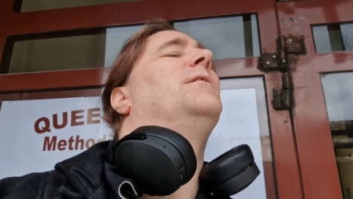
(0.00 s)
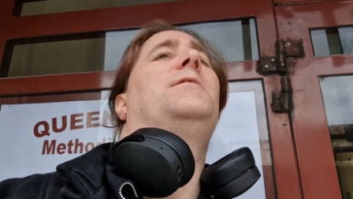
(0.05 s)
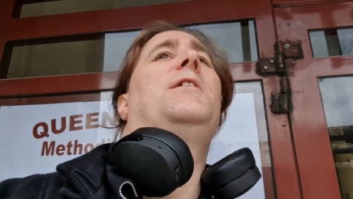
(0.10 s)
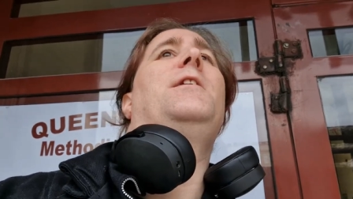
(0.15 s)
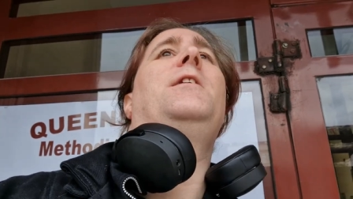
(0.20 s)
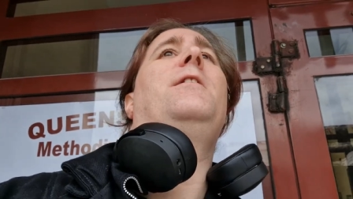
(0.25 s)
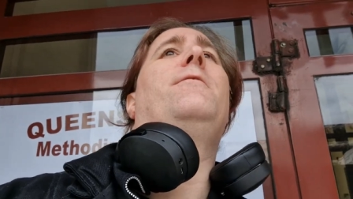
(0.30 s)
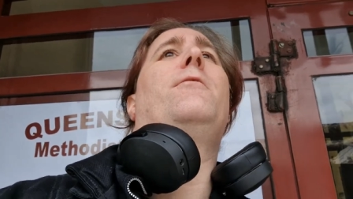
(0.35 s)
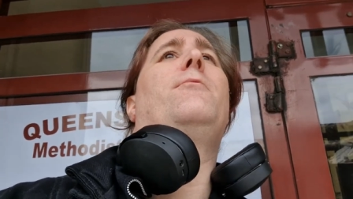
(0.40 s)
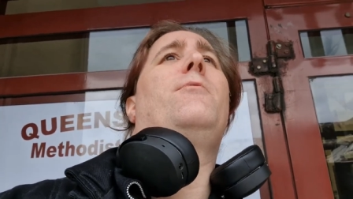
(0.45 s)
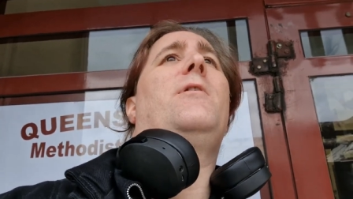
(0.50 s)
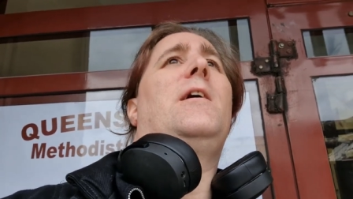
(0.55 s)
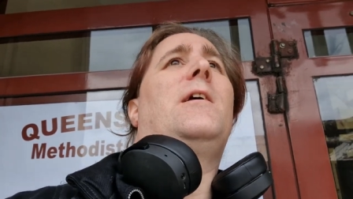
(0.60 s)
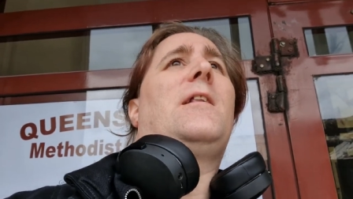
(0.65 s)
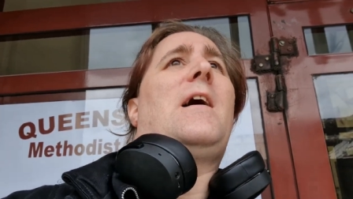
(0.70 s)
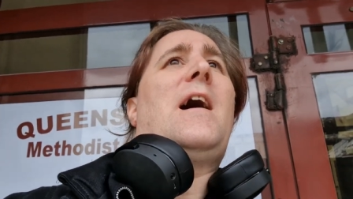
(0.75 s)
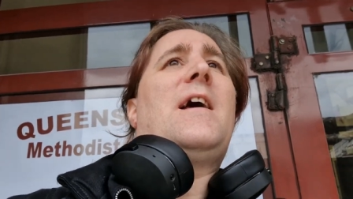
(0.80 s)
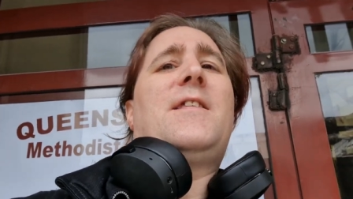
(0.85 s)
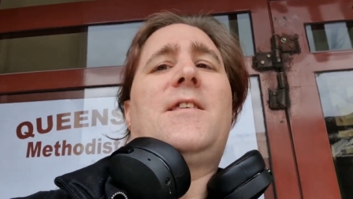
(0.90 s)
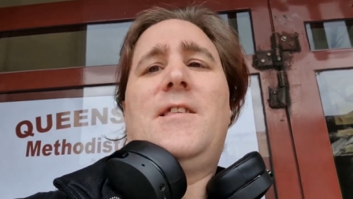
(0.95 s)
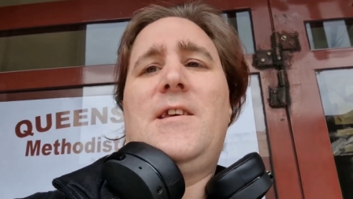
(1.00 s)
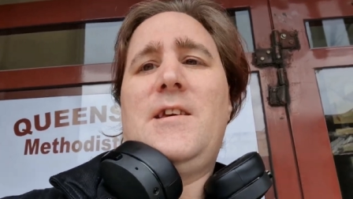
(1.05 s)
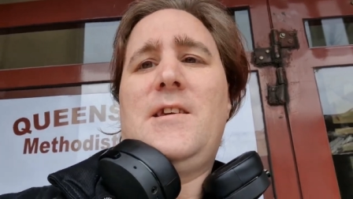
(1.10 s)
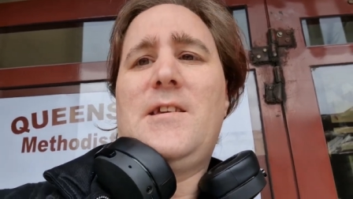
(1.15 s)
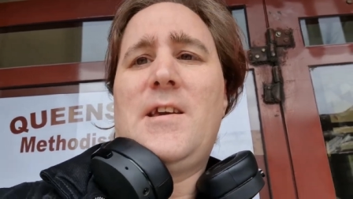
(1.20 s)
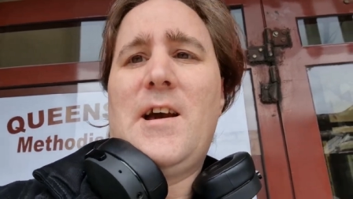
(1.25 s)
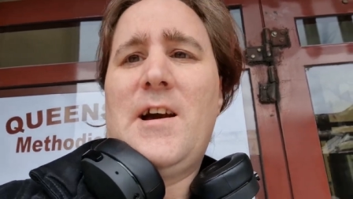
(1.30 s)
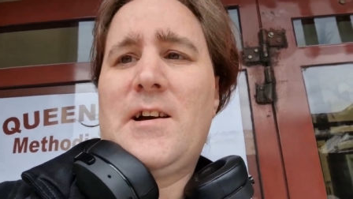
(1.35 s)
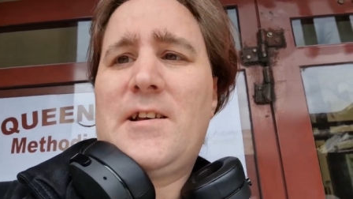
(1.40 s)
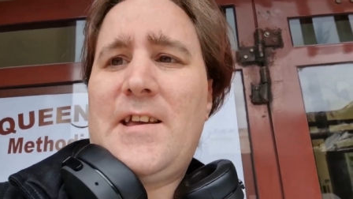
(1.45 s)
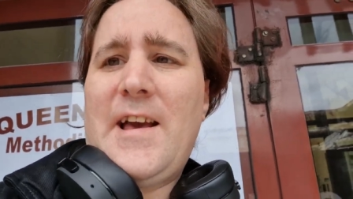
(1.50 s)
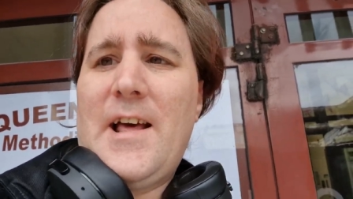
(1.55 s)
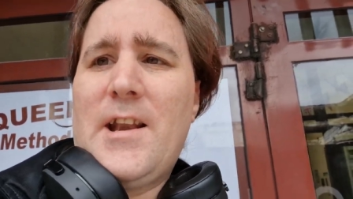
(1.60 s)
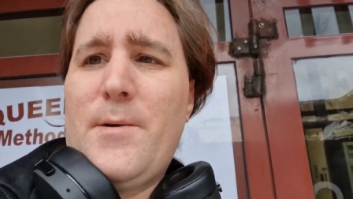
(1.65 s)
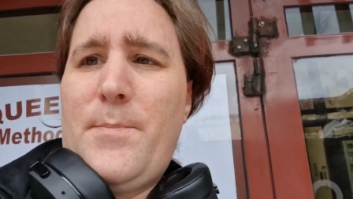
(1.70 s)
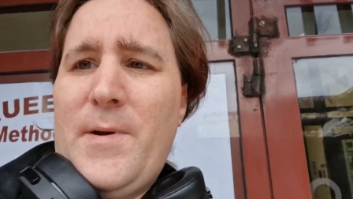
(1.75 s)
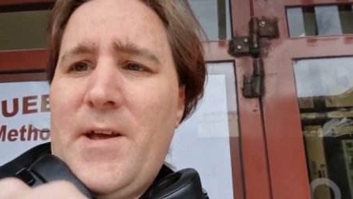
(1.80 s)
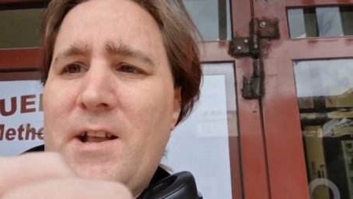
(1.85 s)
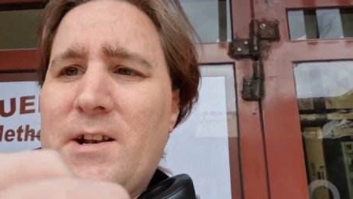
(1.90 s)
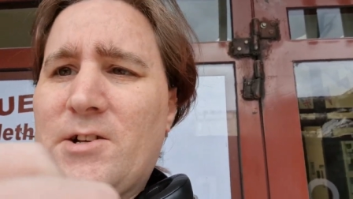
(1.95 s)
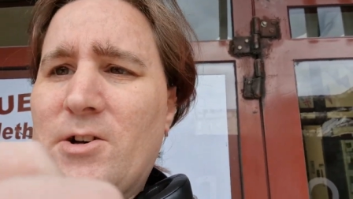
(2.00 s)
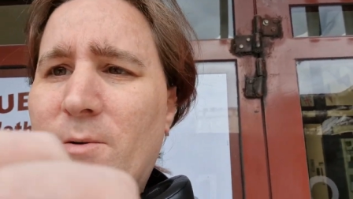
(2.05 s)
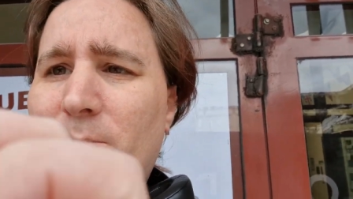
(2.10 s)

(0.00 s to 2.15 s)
Didn't even realise the uh, canopy had